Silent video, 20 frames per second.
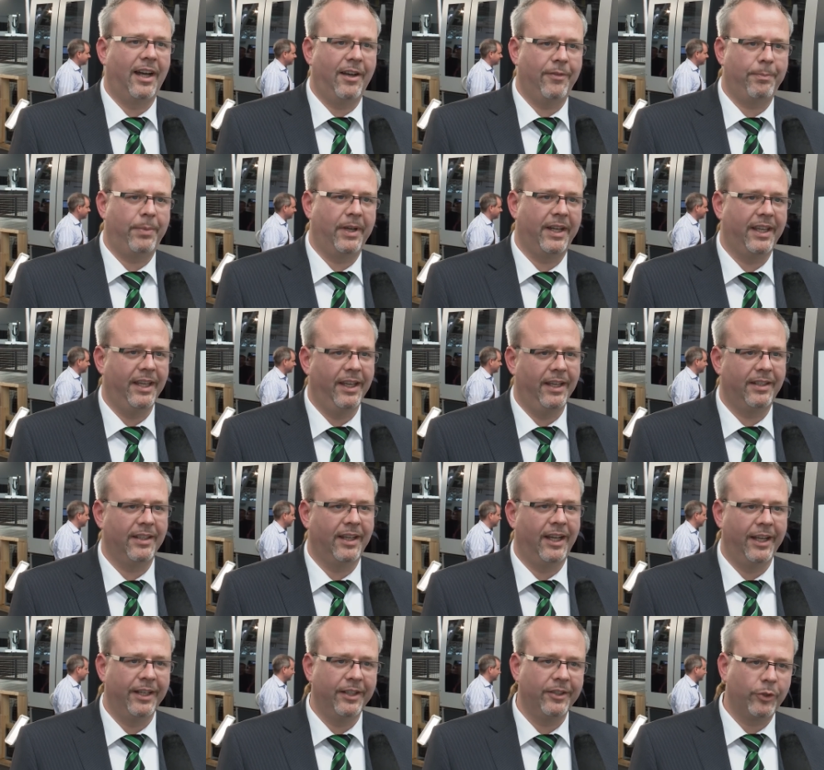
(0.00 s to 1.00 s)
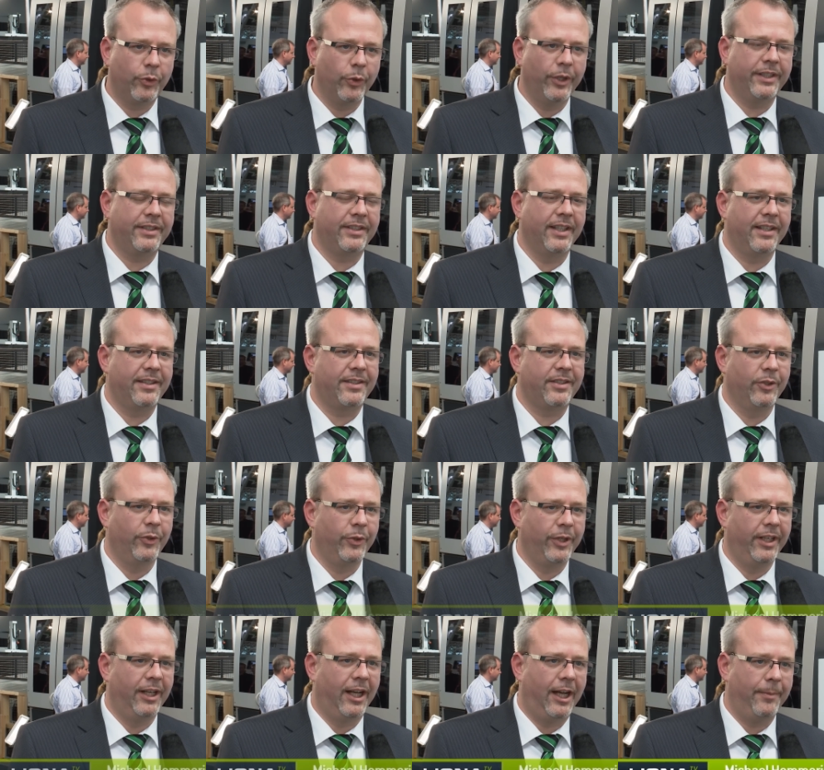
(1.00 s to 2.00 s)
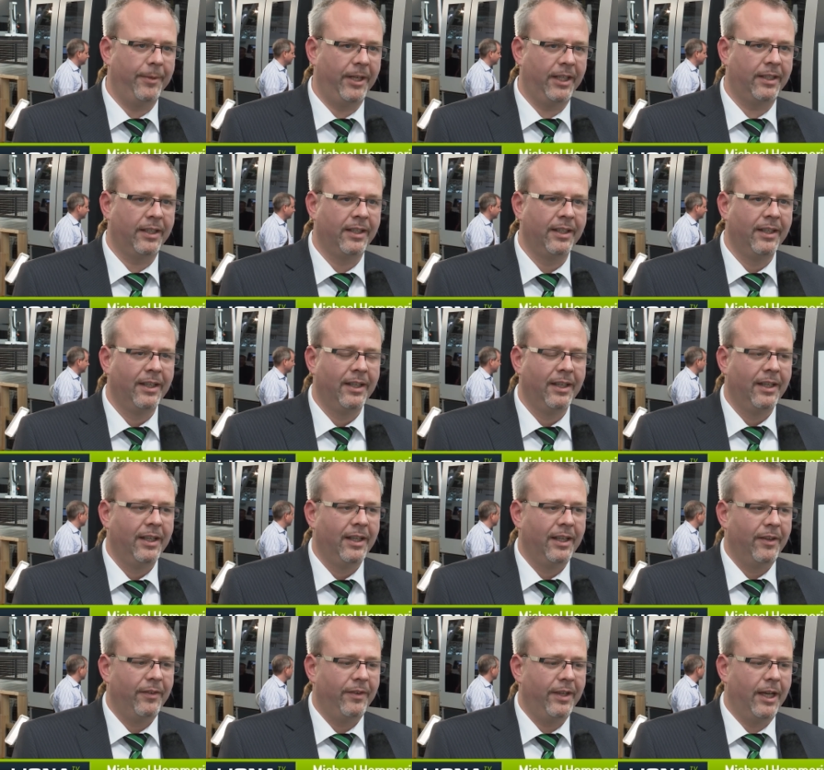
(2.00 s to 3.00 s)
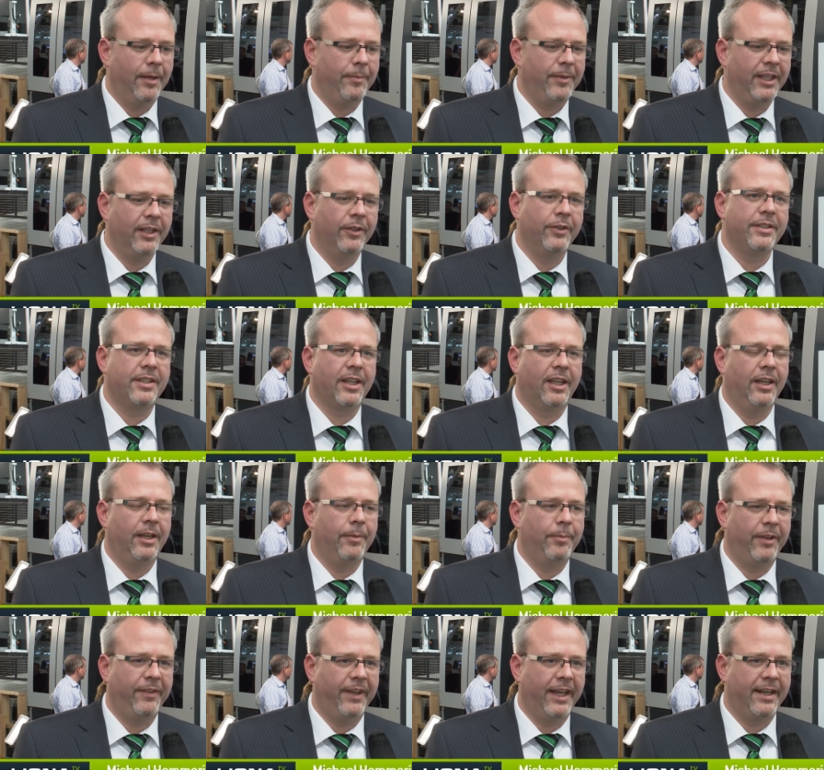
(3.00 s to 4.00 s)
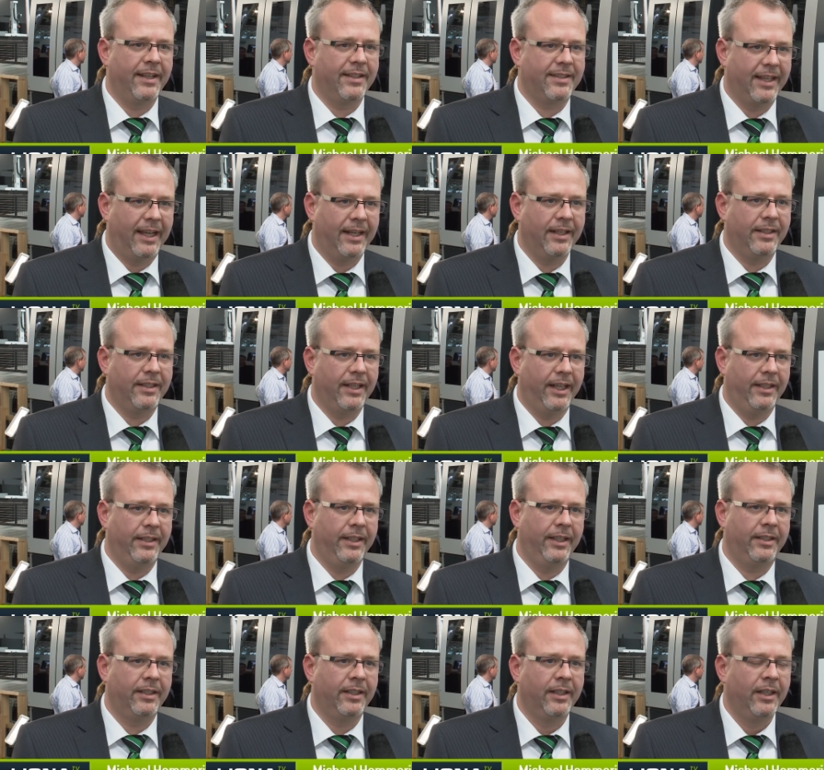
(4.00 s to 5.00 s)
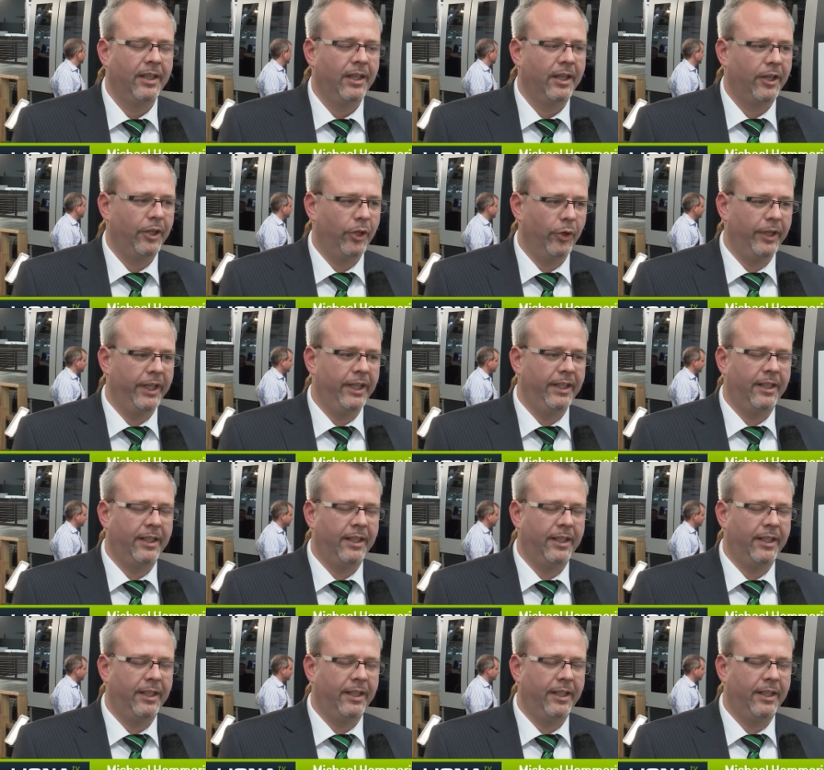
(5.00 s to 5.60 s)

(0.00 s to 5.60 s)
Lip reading: This is our power package for throughput and dynamics. This is our tried and tested clamping technology.